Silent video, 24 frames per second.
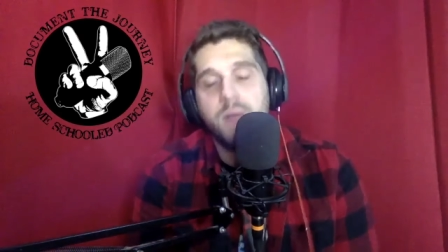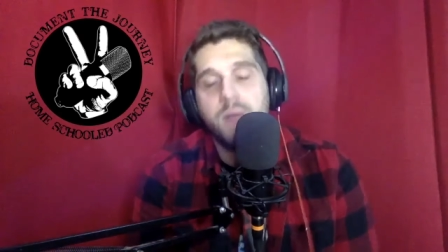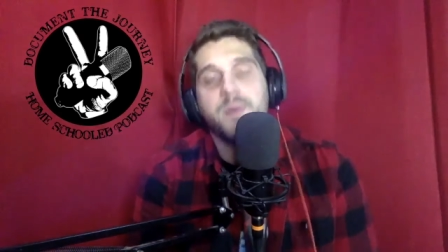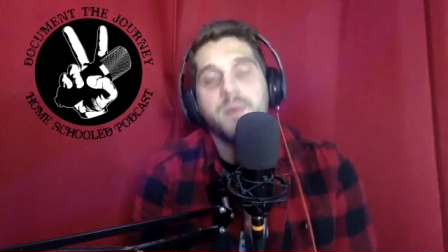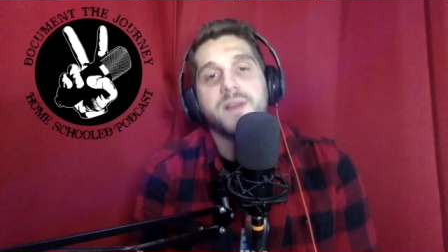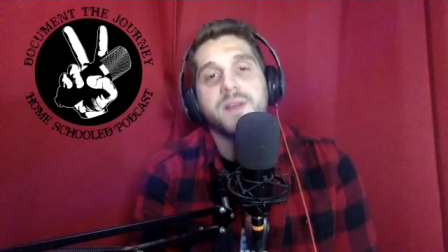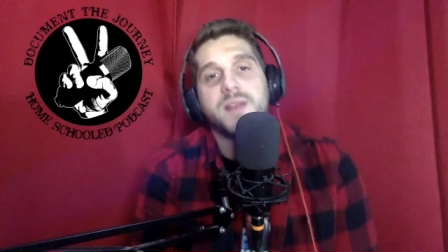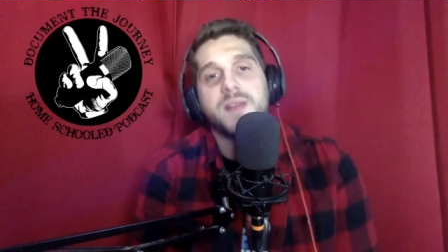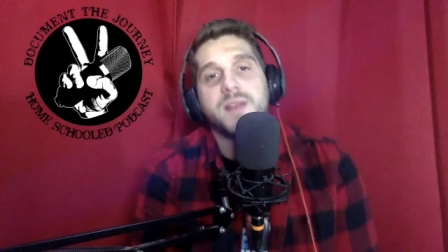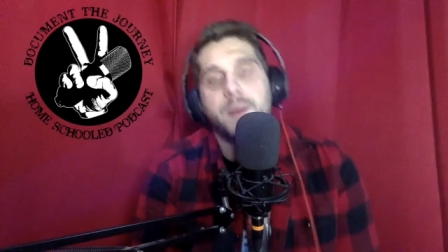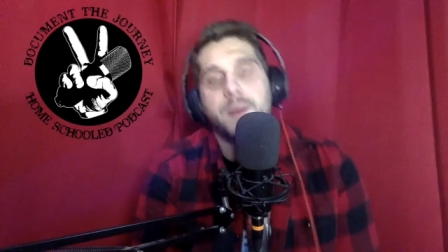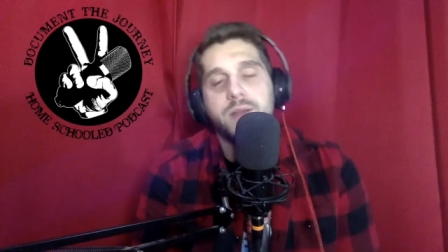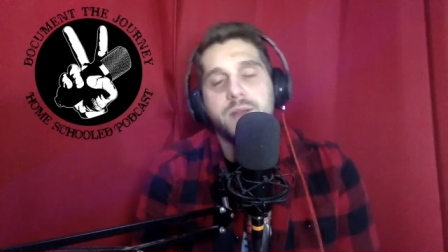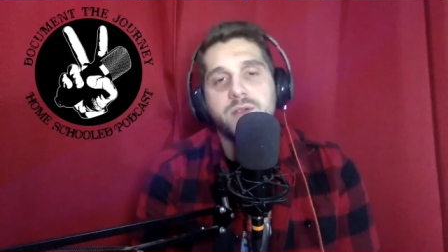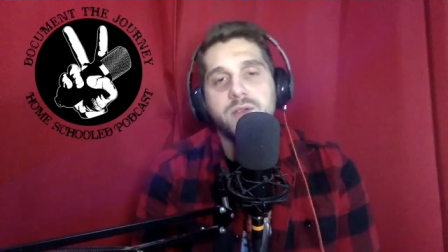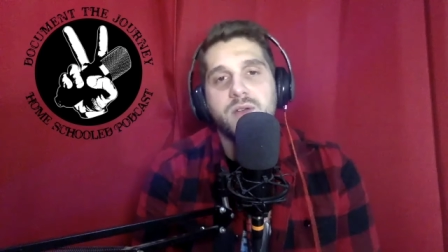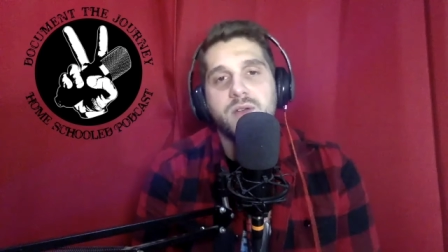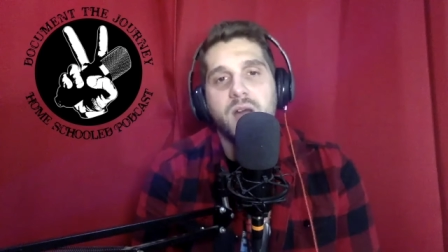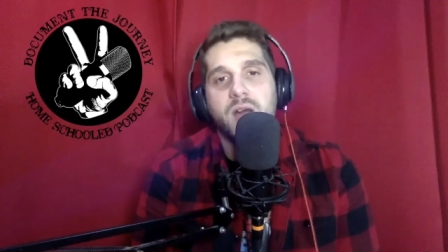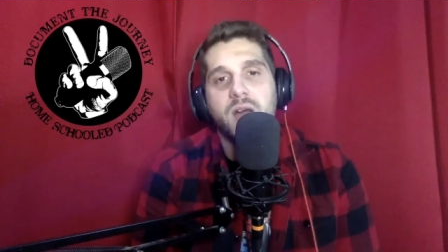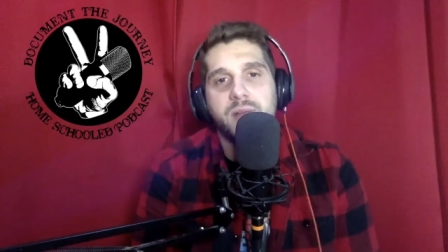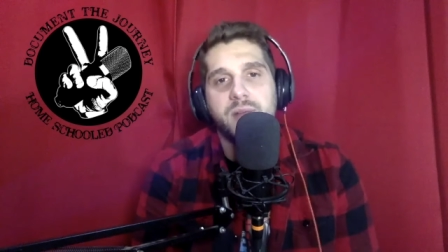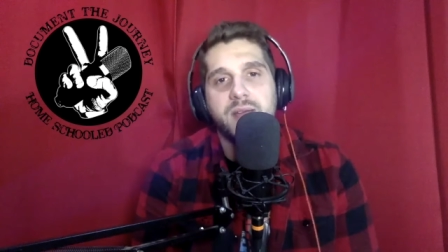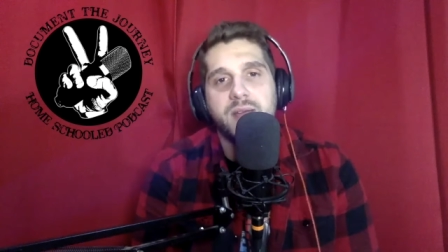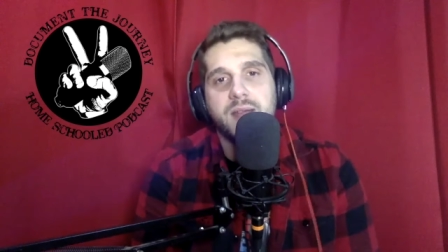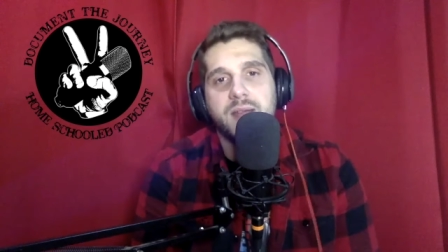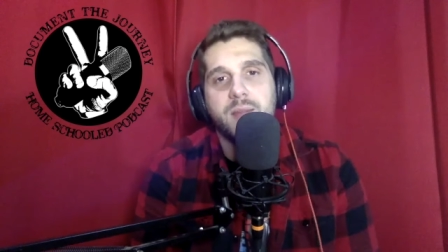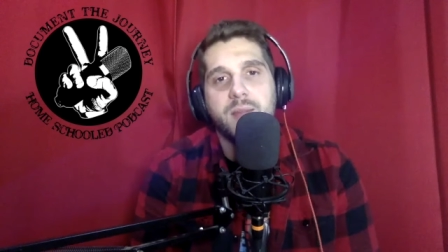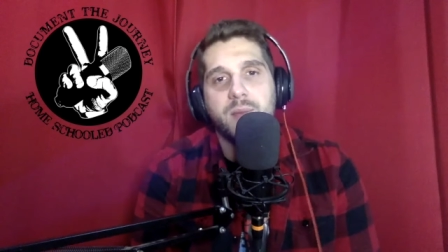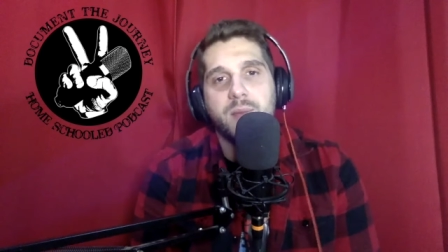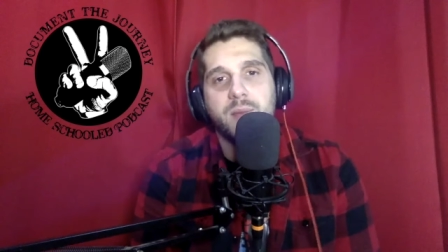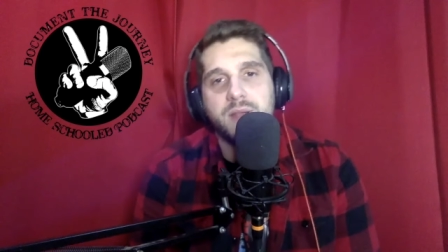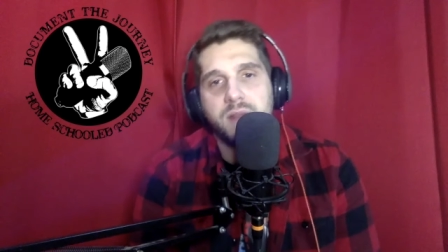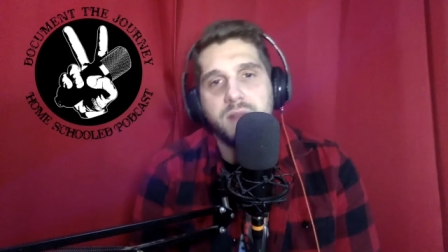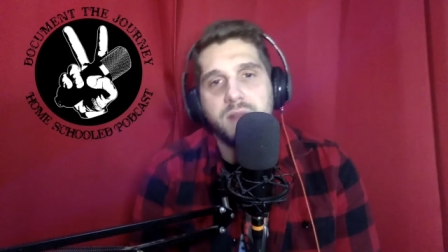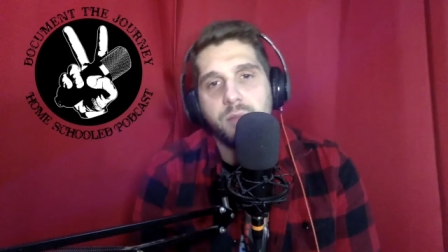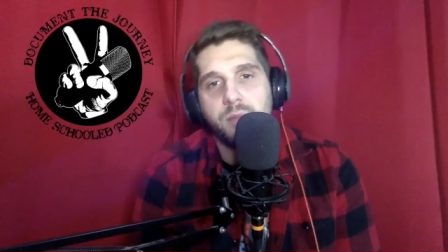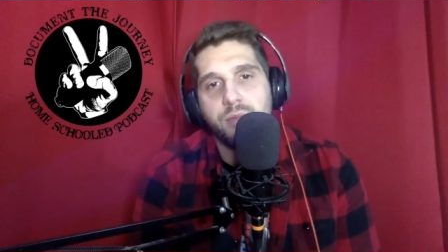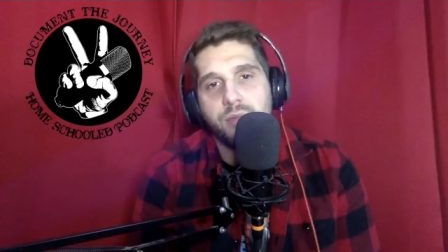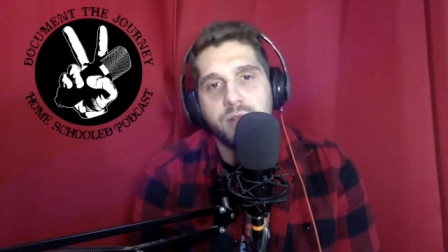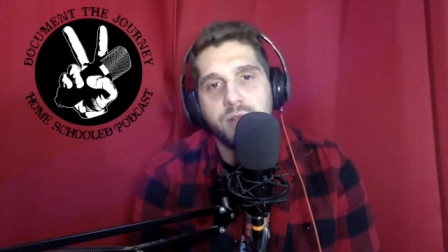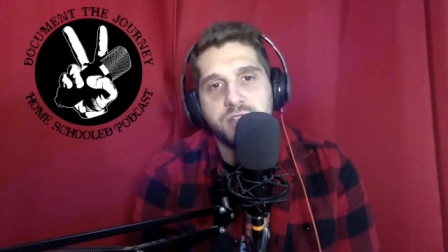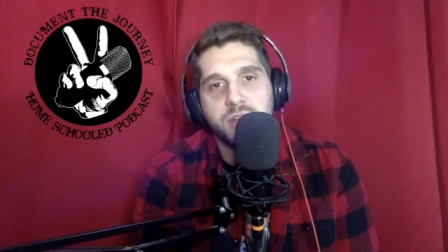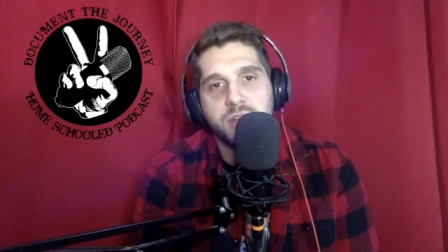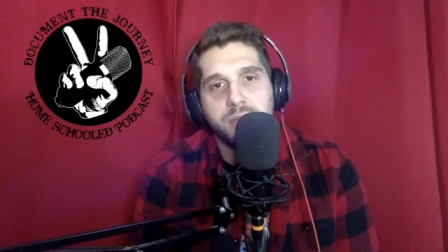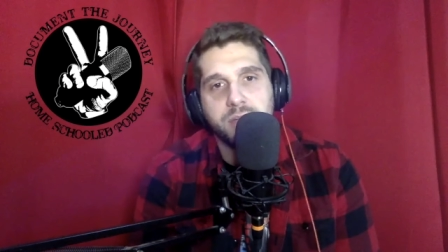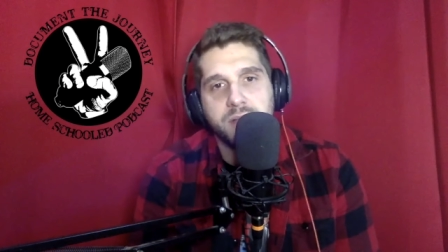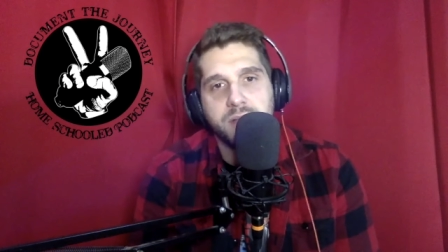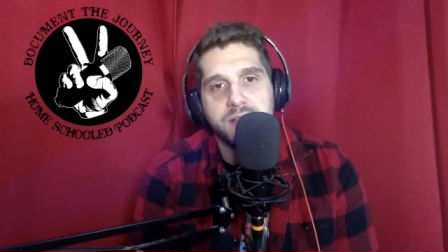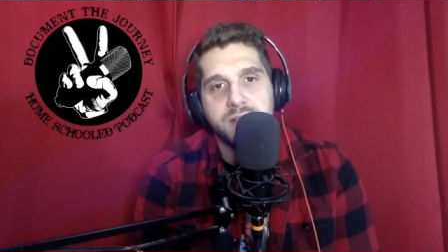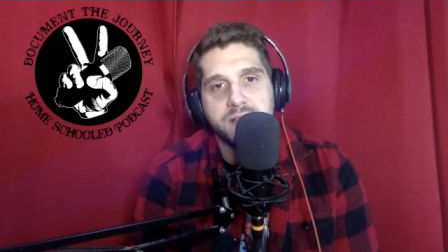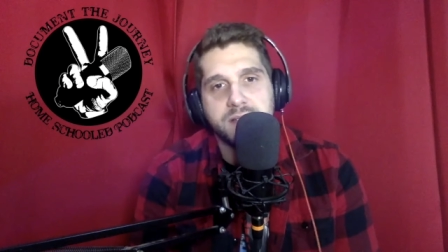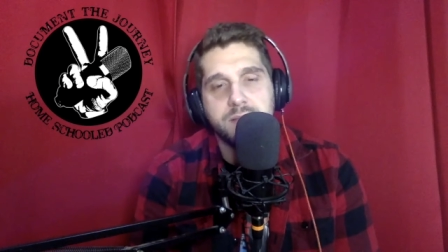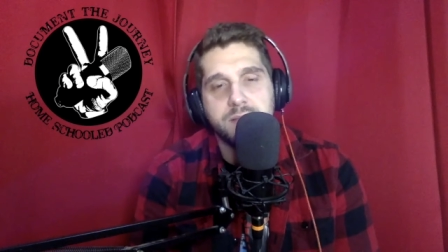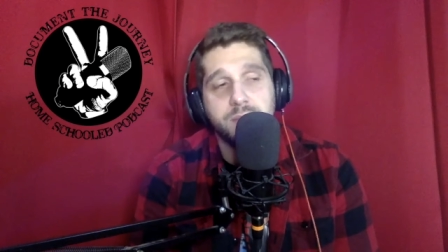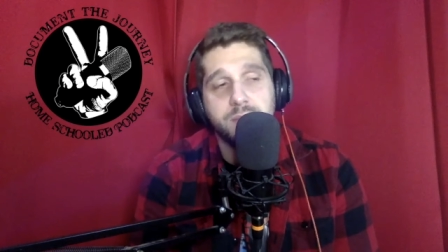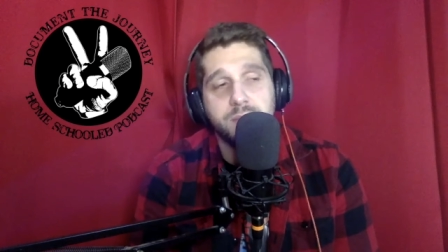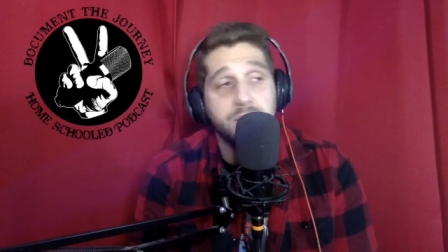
By the time I do comedy again, I might need a brush up lesson.